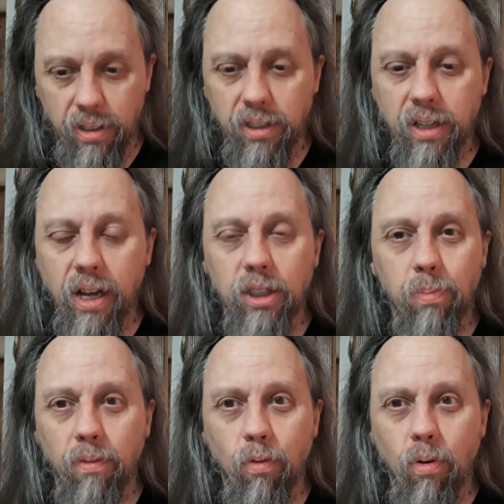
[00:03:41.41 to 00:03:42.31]
this guy's
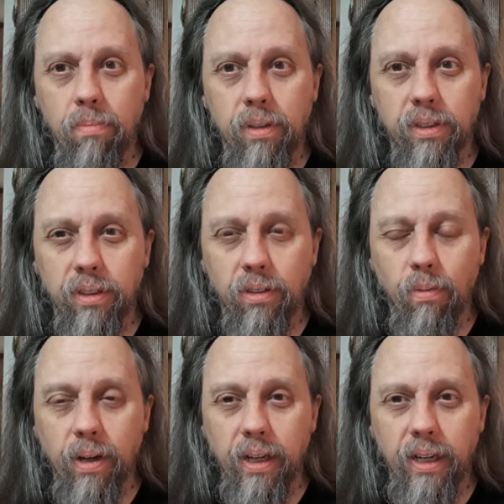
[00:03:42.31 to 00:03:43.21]
performance and the
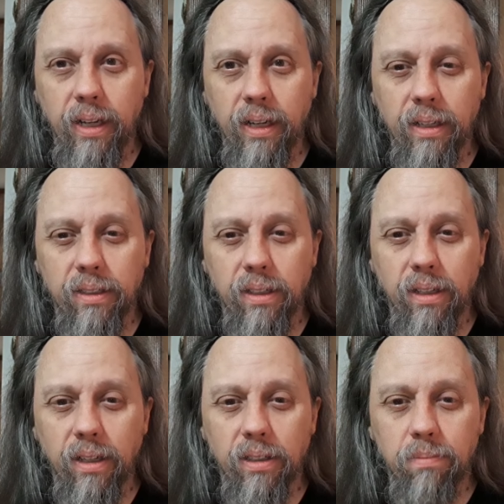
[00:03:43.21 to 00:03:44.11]
way he is
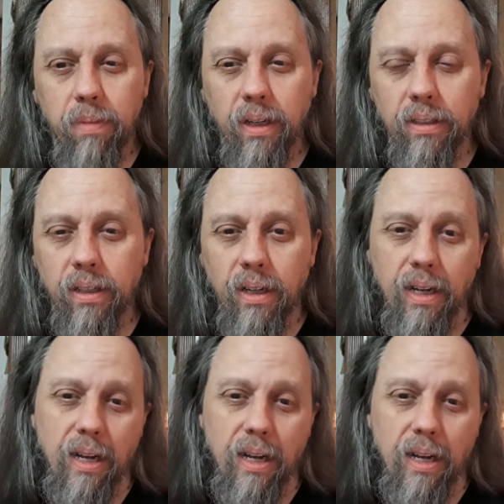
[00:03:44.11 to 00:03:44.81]
in this, because